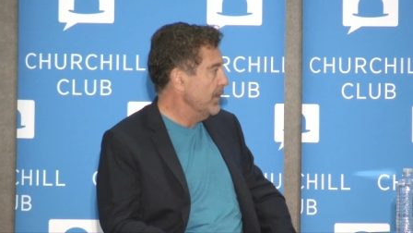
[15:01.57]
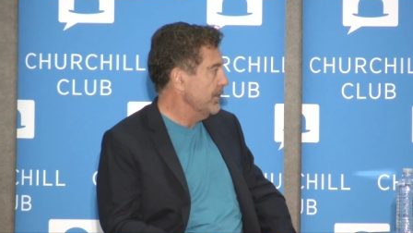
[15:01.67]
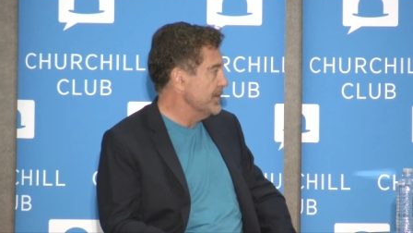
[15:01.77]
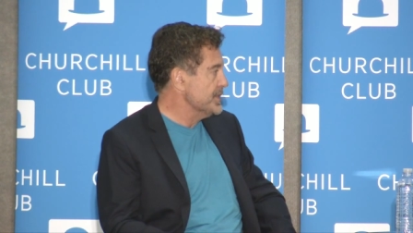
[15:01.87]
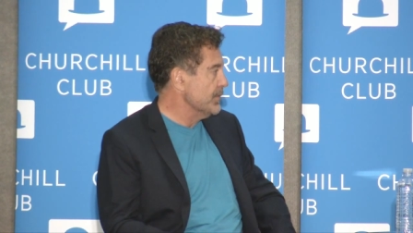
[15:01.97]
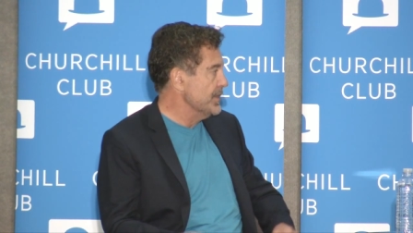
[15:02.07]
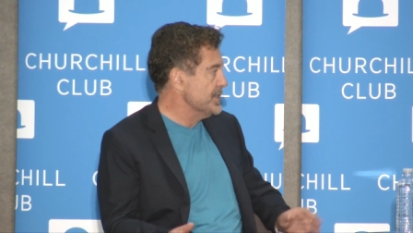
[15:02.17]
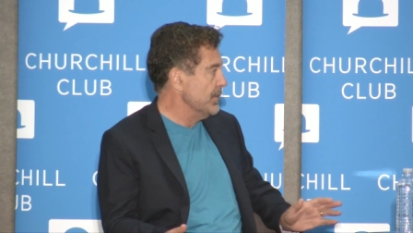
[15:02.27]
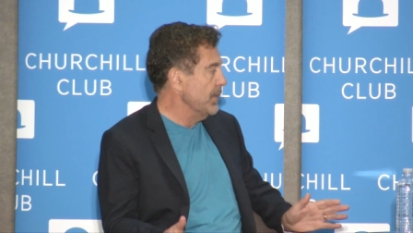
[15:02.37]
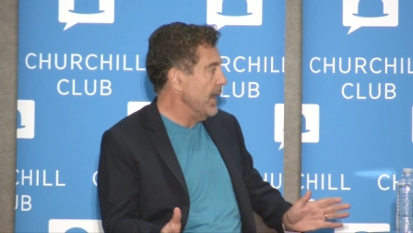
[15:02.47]
industry.
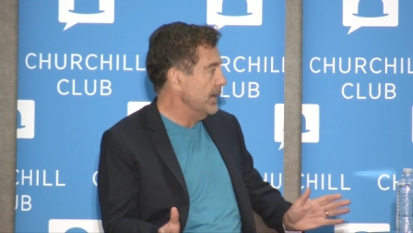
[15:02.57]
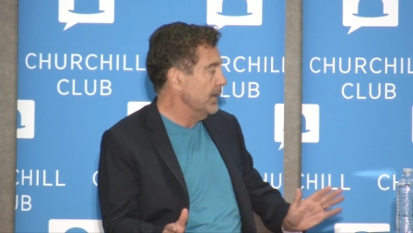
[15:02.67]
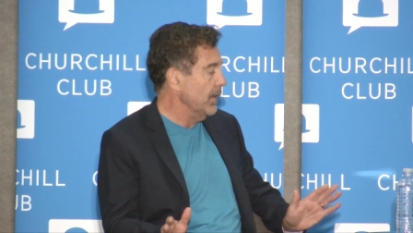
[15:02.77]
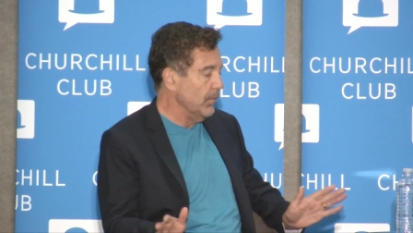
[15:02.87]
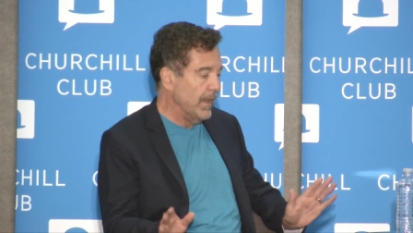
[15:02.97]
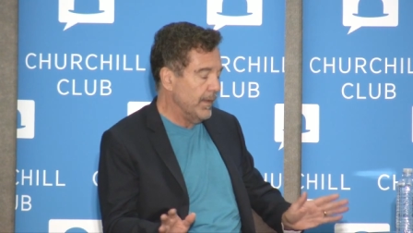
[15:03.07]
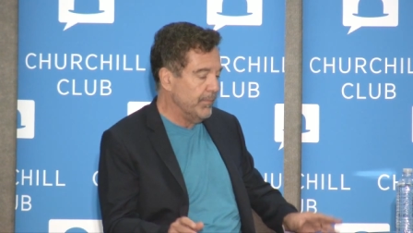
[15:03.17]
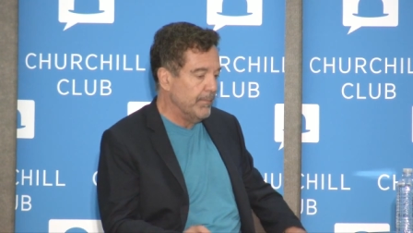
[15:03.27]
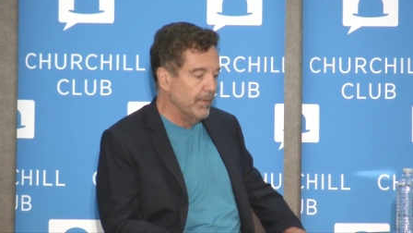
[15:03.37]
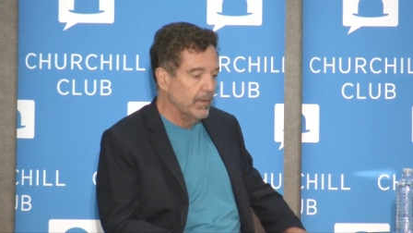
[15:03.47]
So, not, you know, a lot of
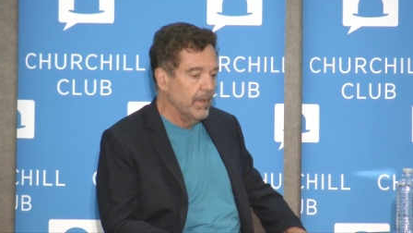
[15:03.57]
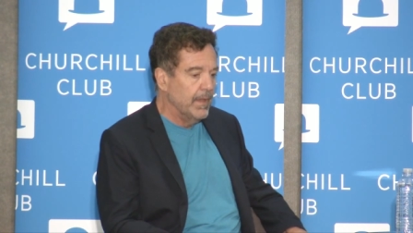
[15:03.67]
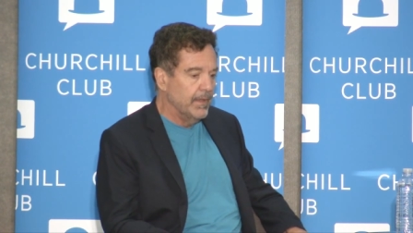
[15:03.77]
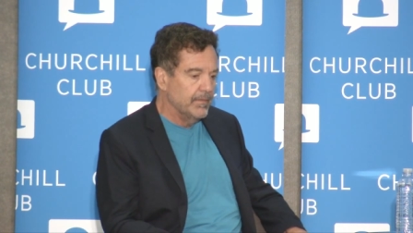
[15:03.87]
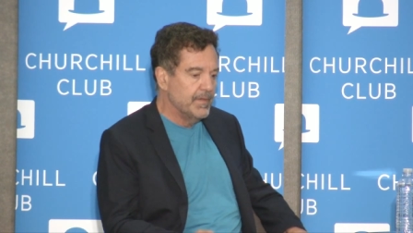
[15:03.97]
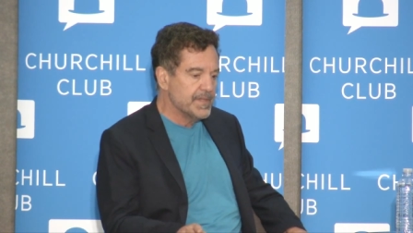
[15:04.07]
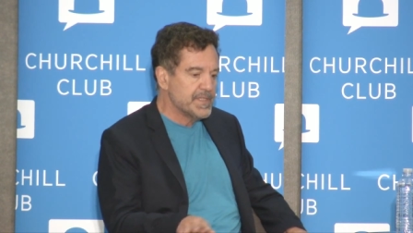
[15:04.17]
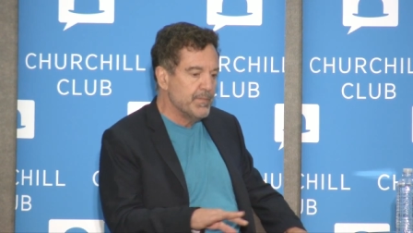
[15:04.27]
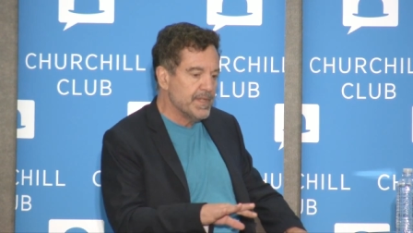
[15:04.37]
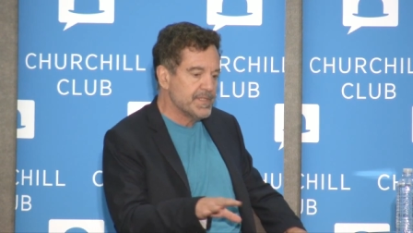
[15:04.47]
people
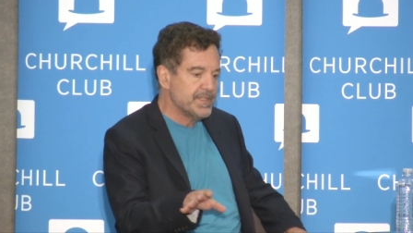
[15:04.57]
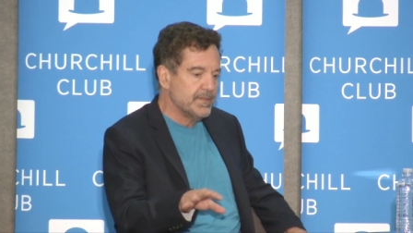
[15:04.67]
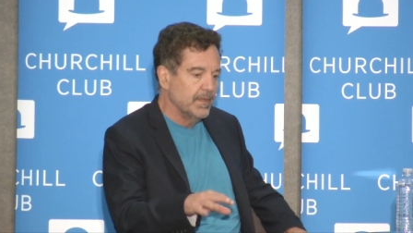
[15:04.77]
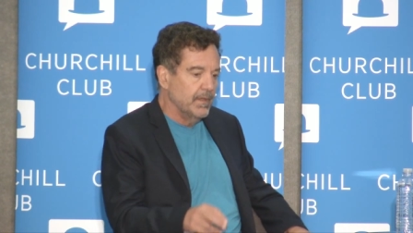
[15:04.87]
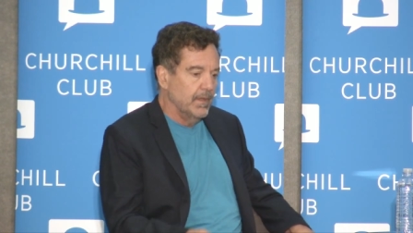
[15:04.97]
dismissed